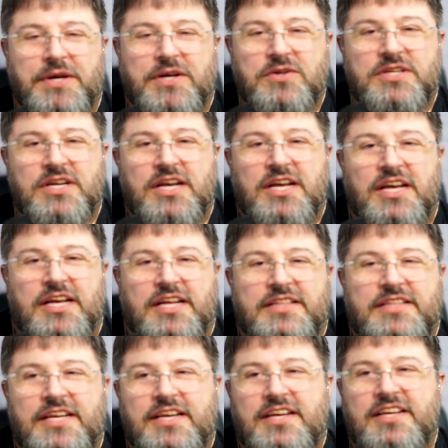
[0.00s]
because
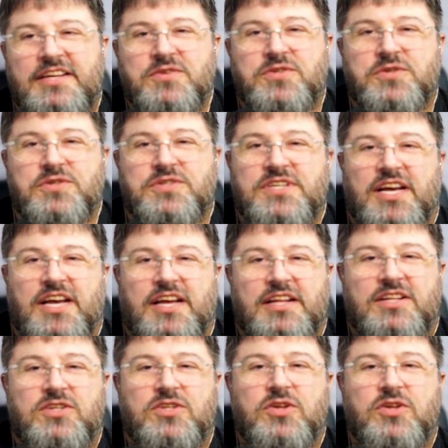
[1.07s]
they used to say,